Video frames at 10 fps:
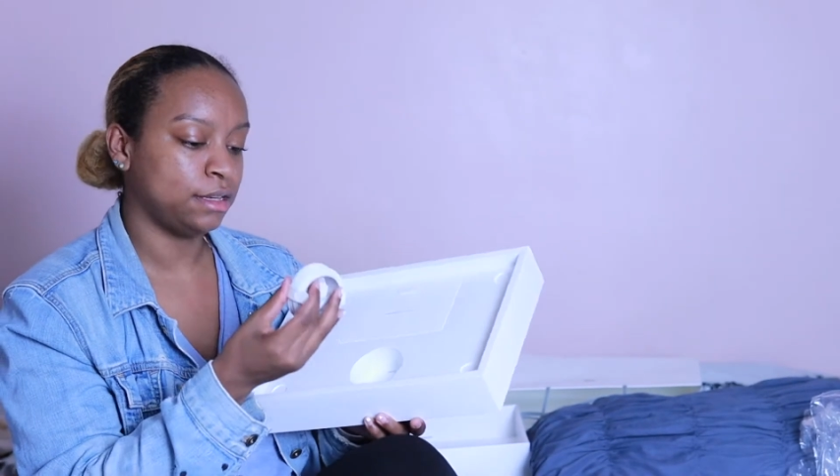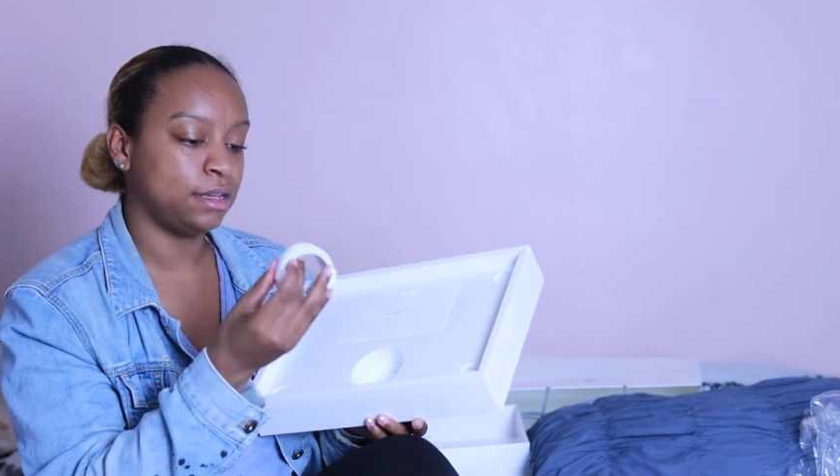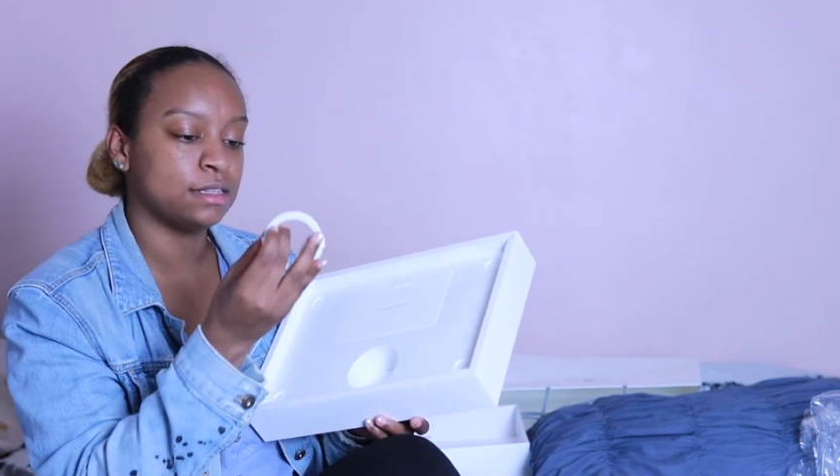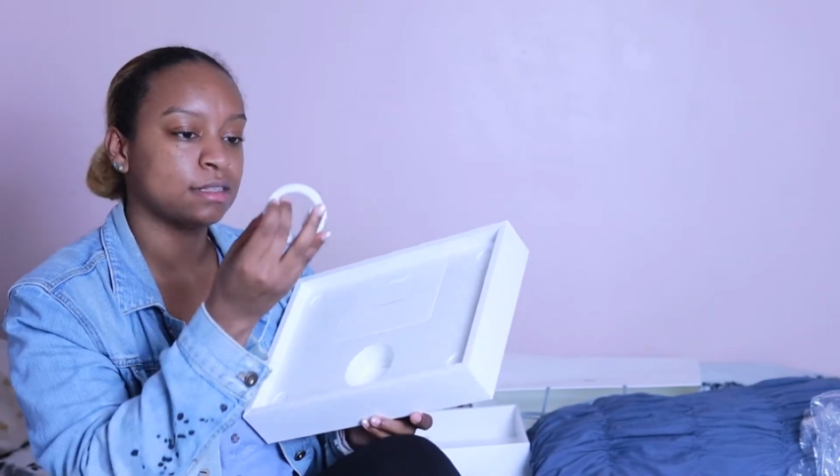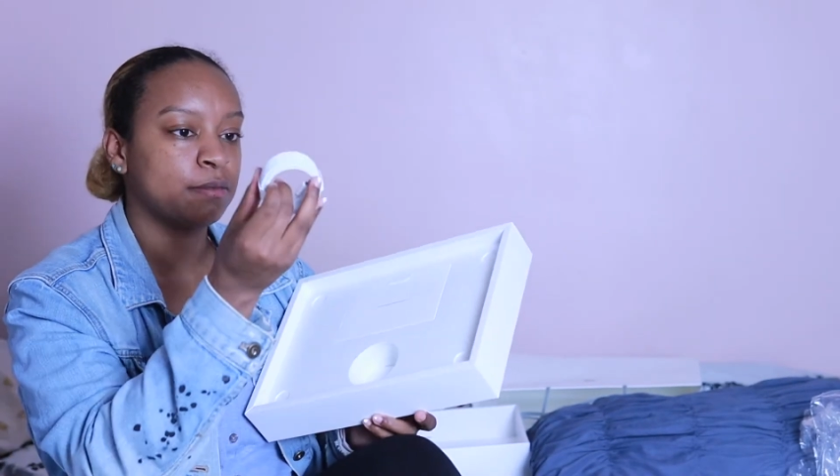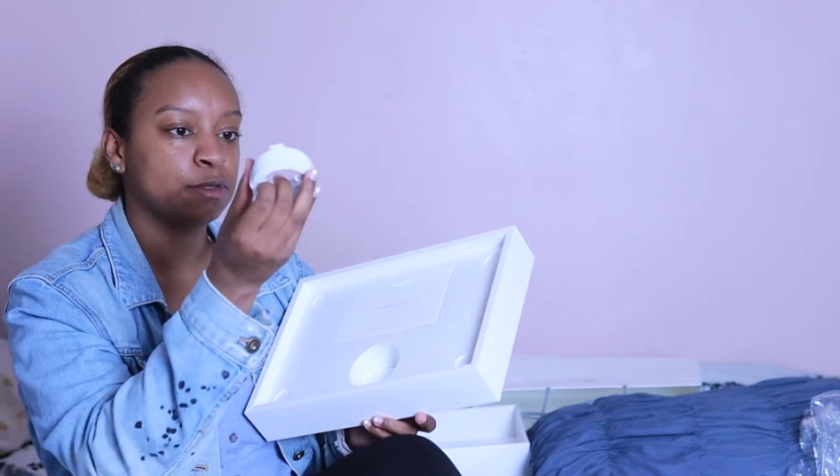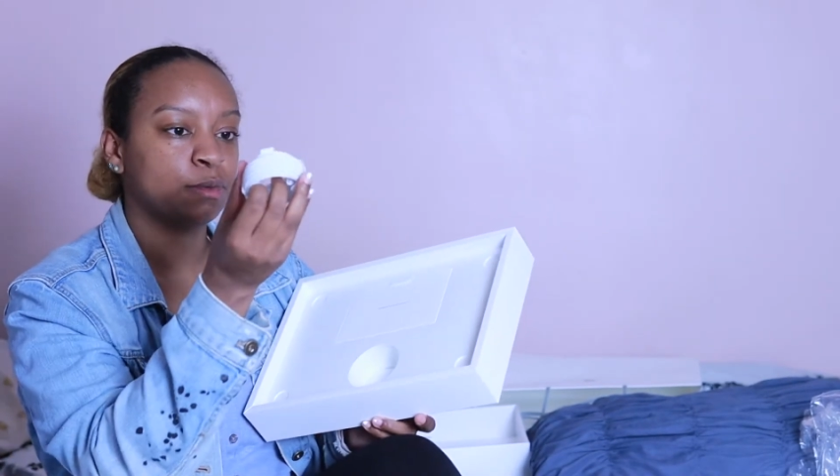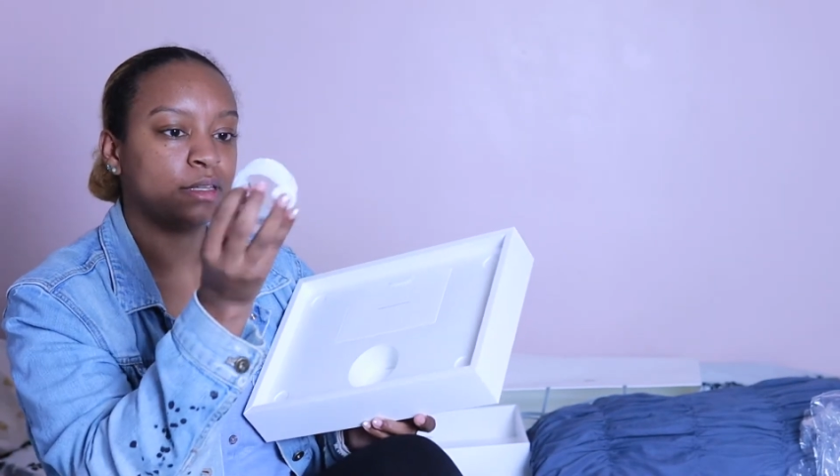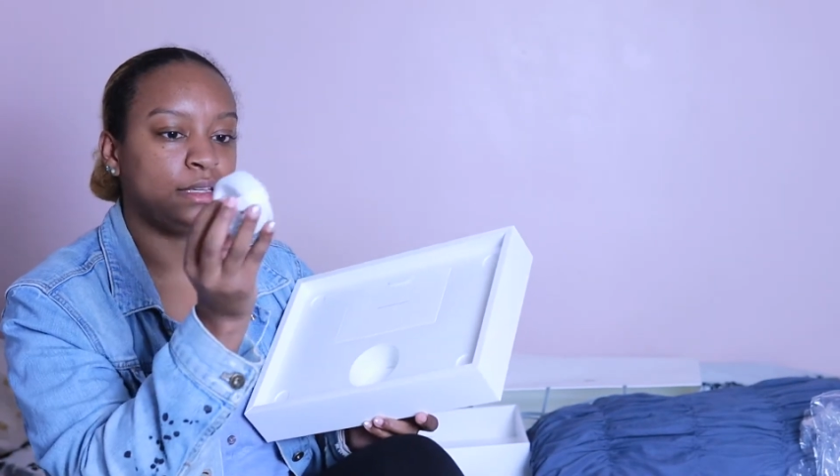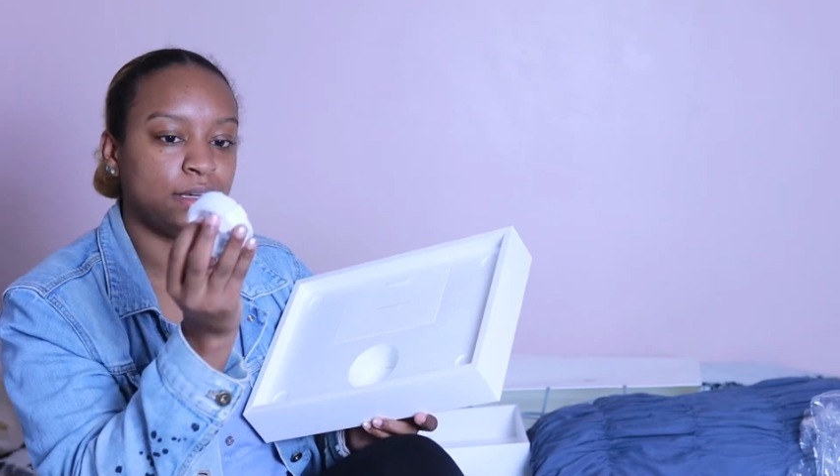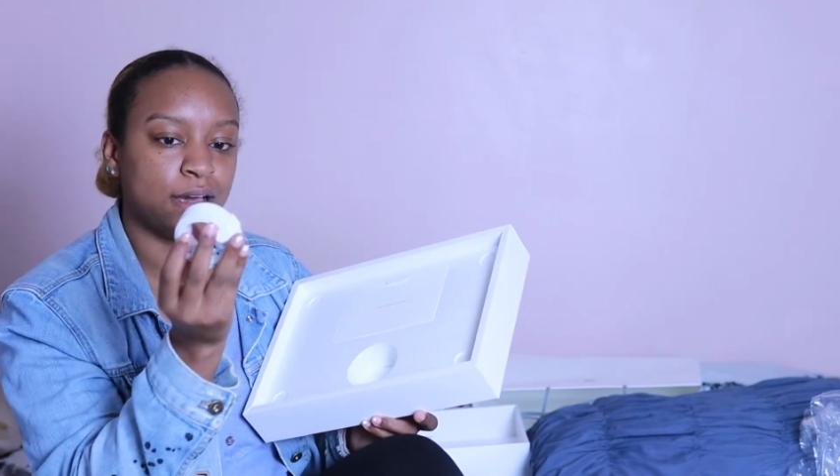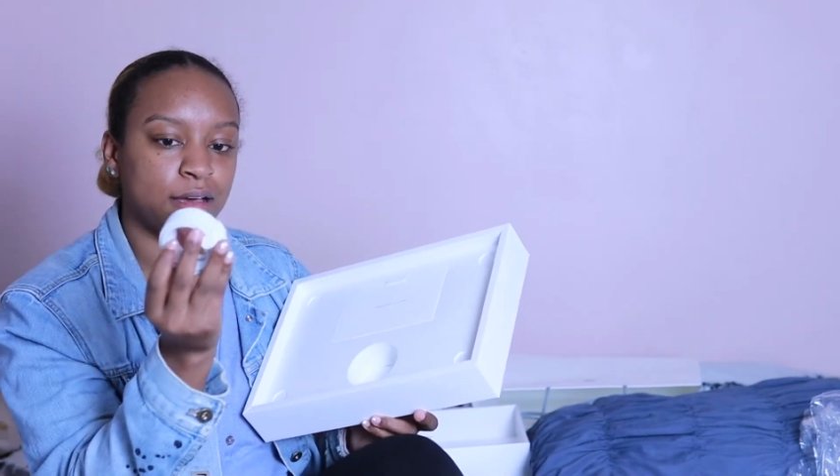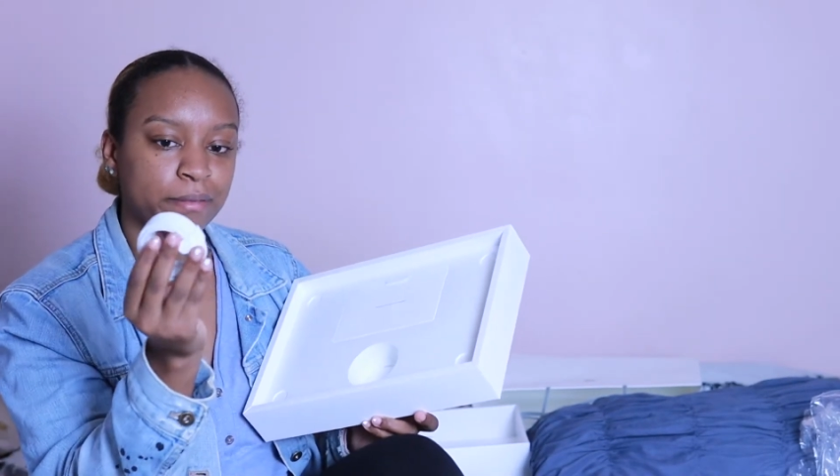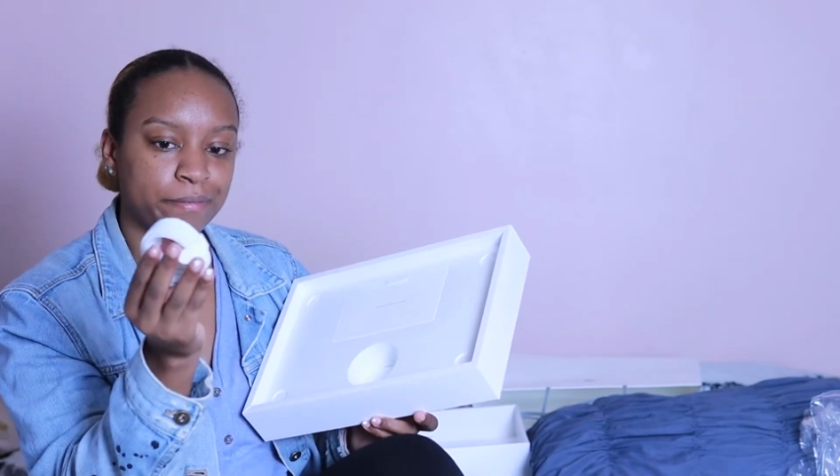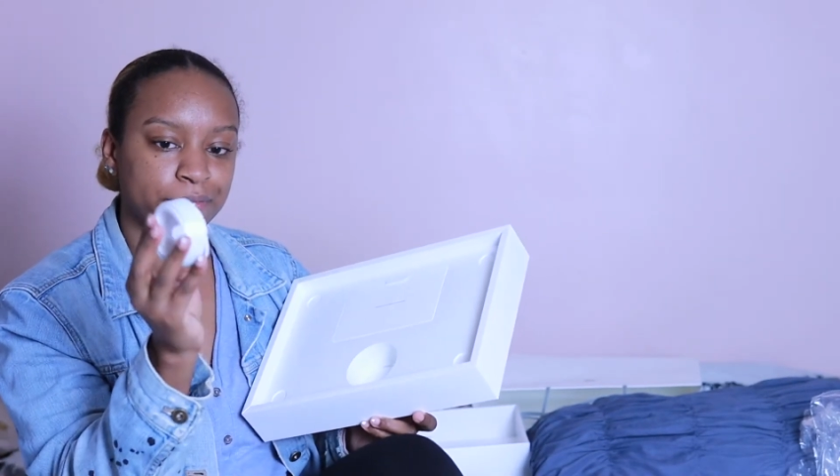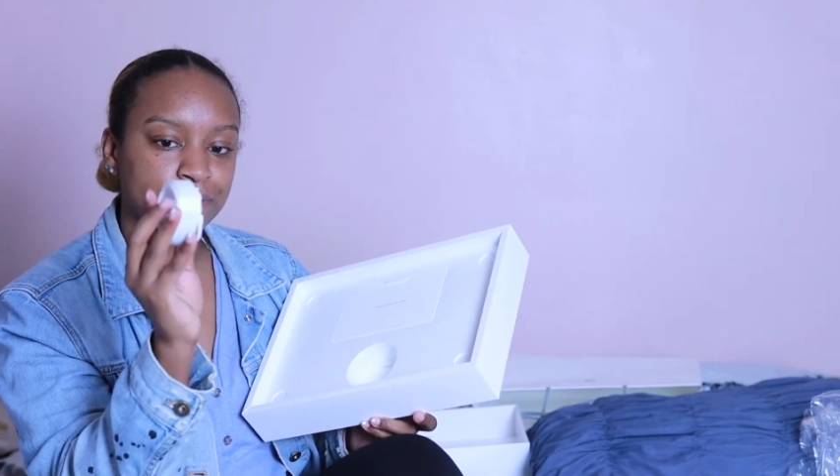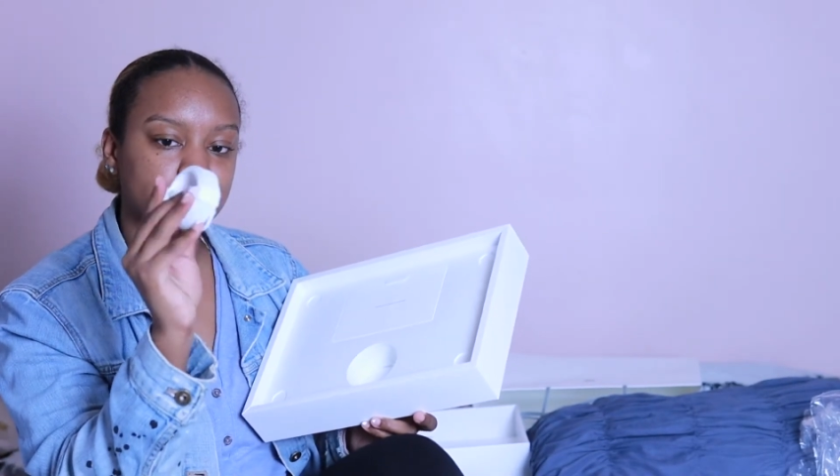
It just comes with the